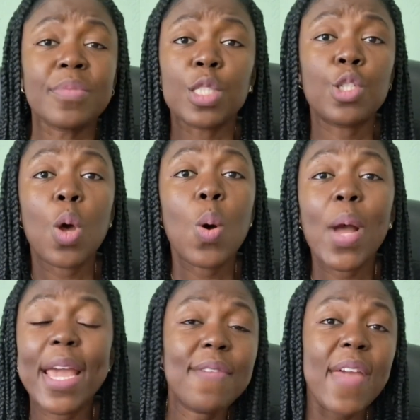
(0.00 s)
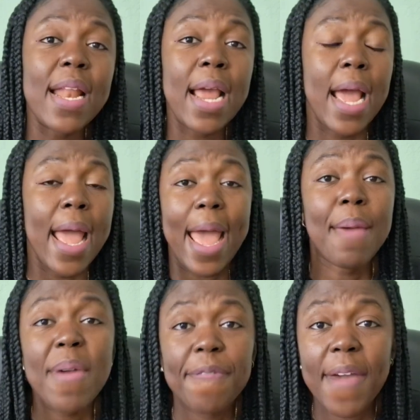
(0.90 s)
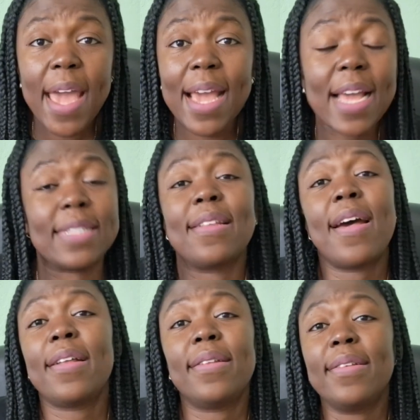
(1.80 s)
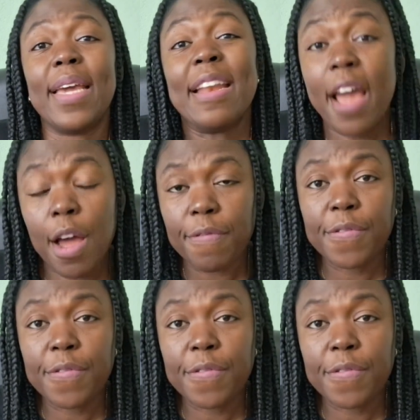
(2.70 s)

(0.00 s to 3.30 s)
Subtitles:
So even MFA is not enough.